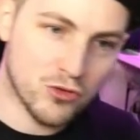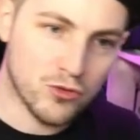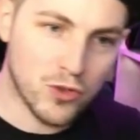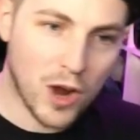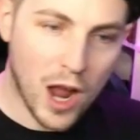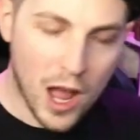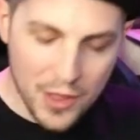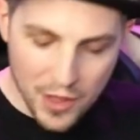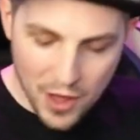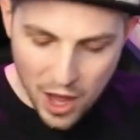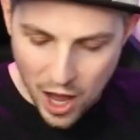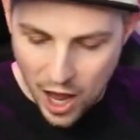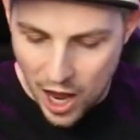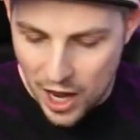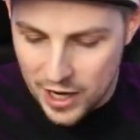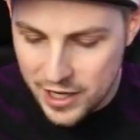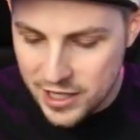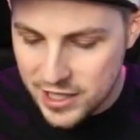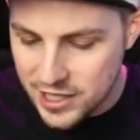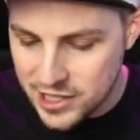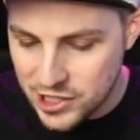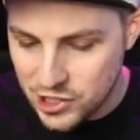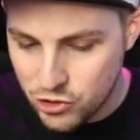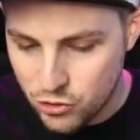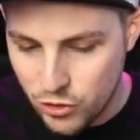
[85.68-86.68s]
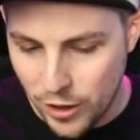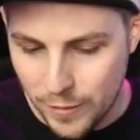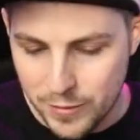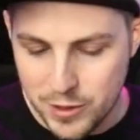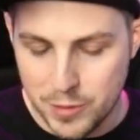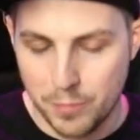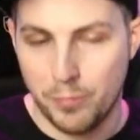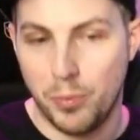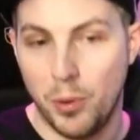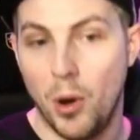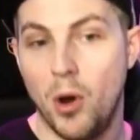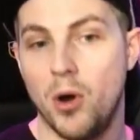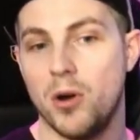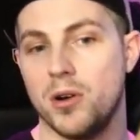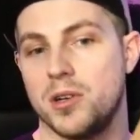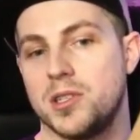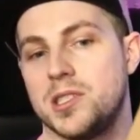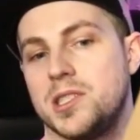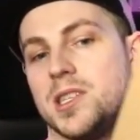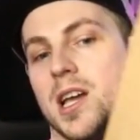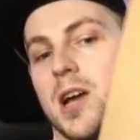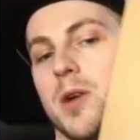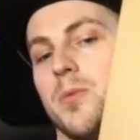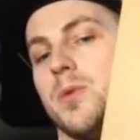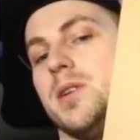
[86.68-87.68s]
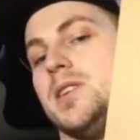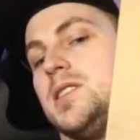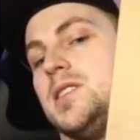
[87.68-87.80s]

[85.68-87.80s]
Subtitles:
rather undescript box that we